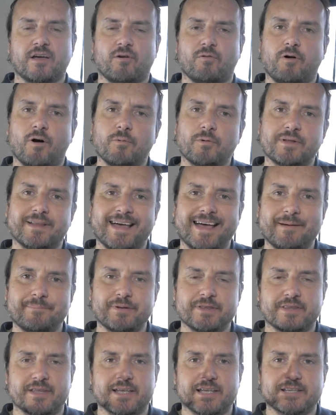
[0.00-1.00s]
what would
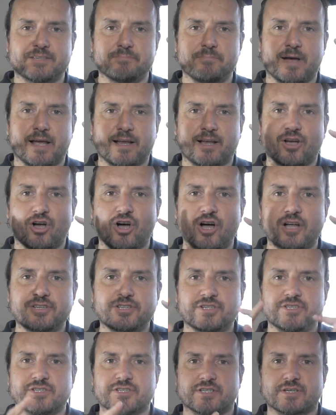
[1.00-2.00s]
happen is my
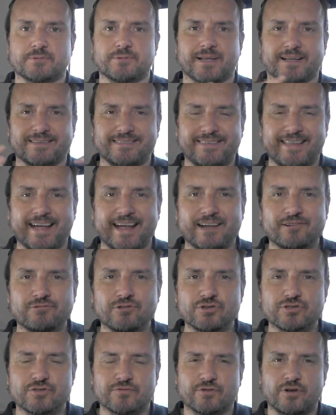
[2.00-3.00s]
consciousness, it was like
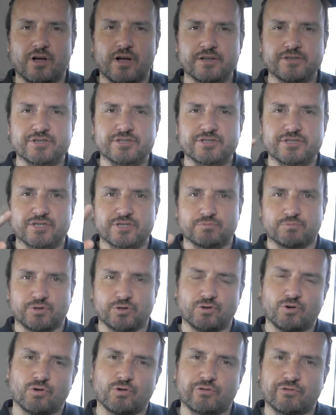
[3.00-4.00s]
tendrils of consciousness
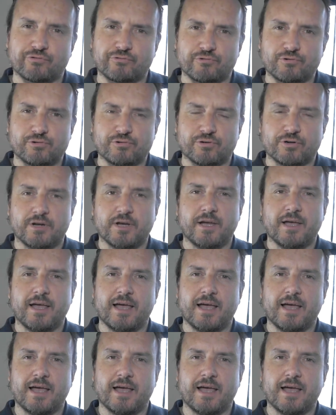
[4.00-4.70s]
would go through,